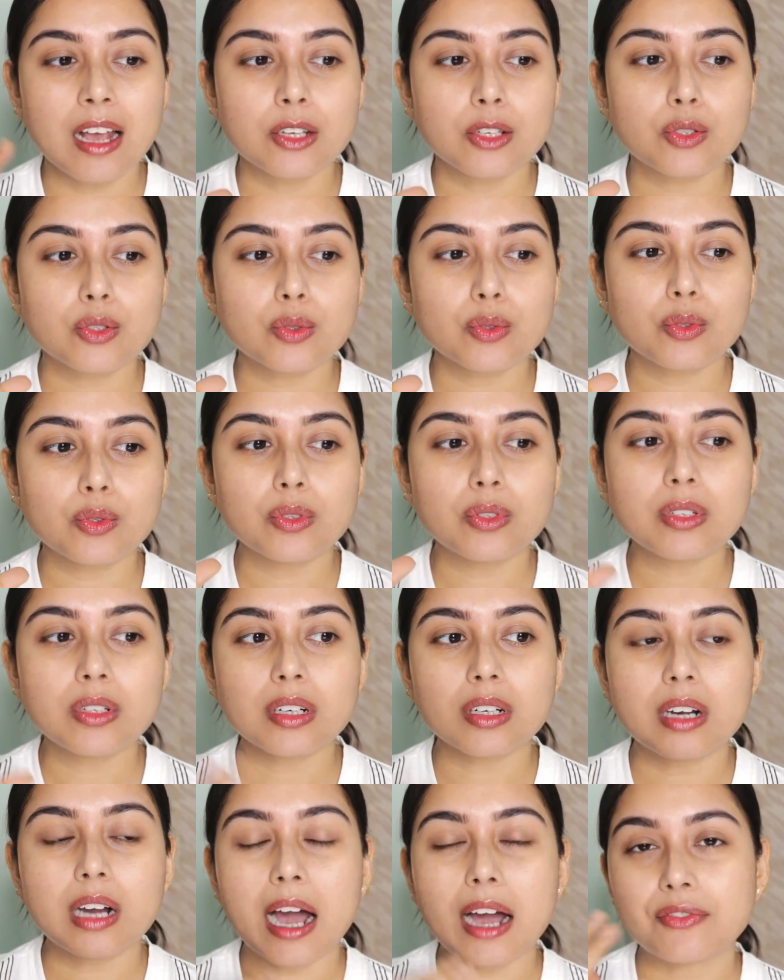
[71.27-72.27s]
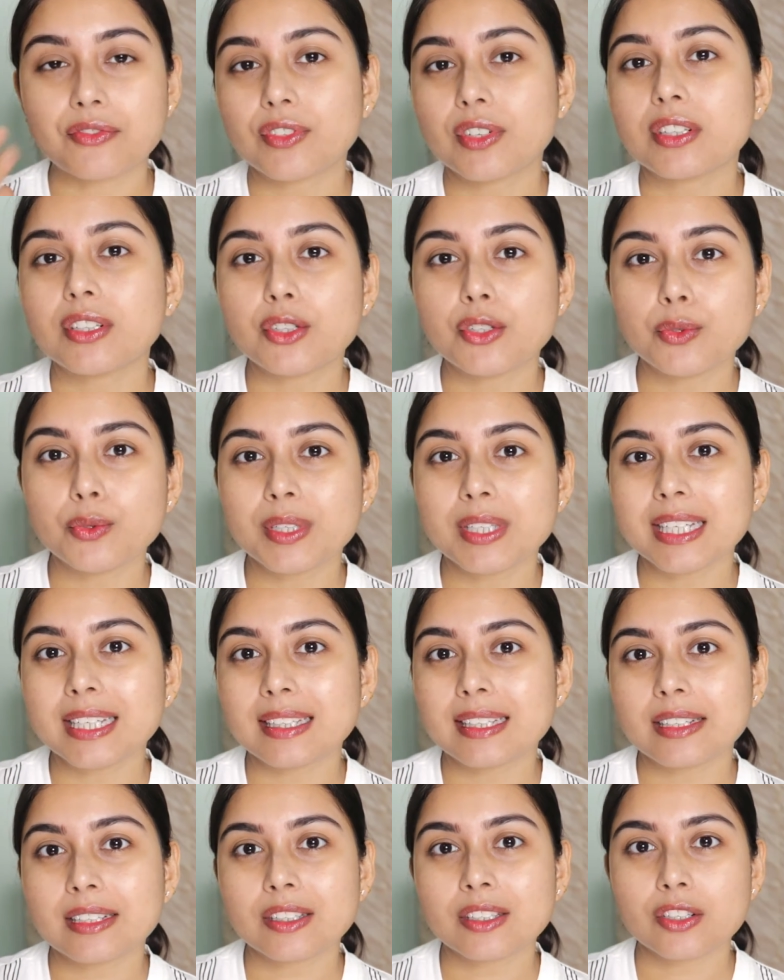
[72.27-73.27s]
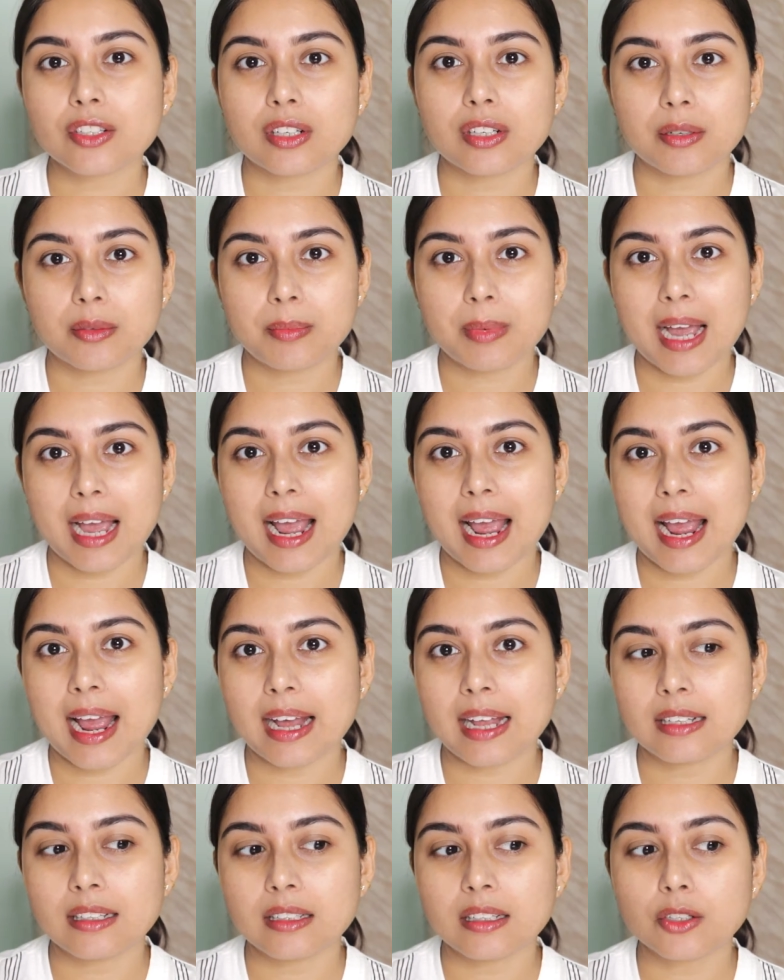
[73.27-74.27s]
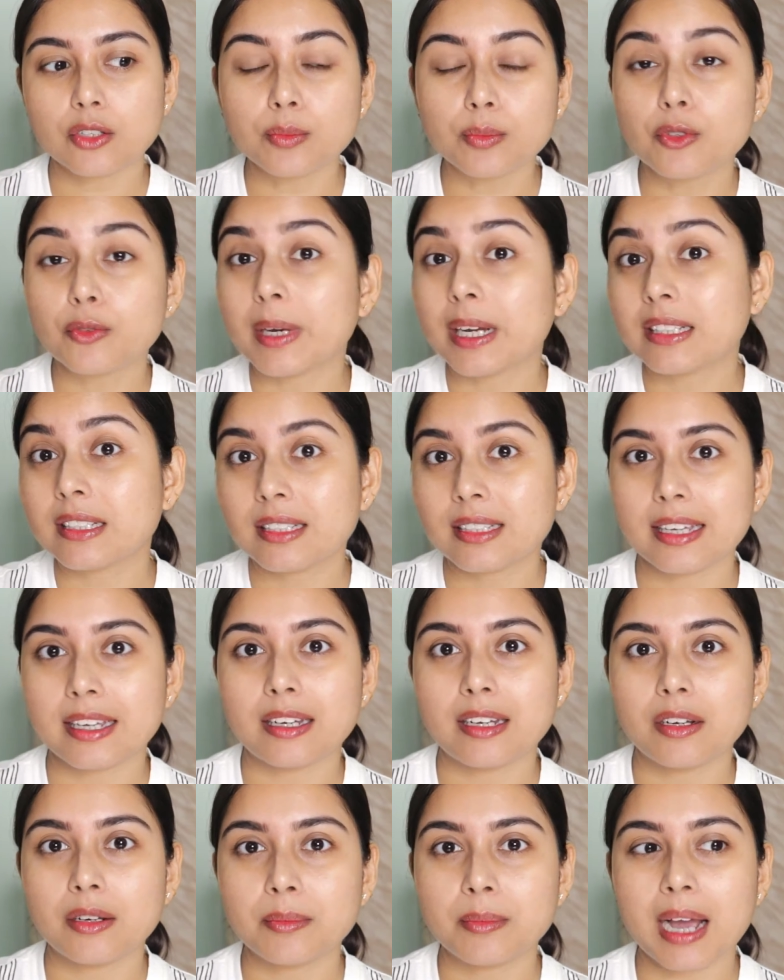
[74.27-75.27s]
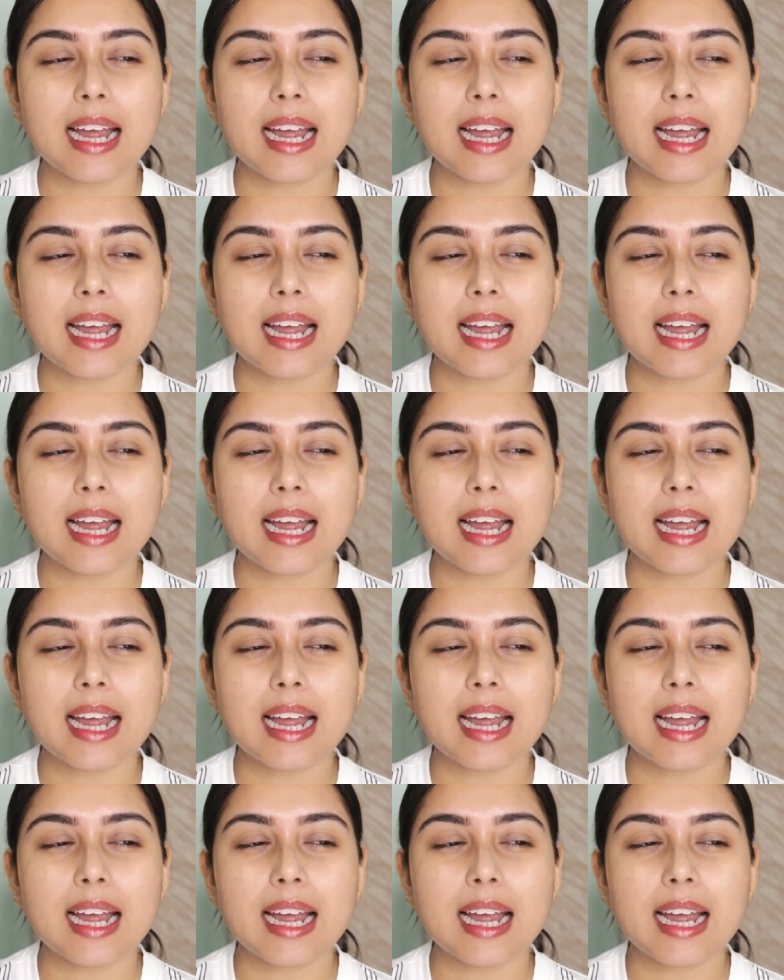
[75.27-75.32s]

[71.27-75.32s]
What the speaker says: So after using their scrub and the Kumkumadi Telam,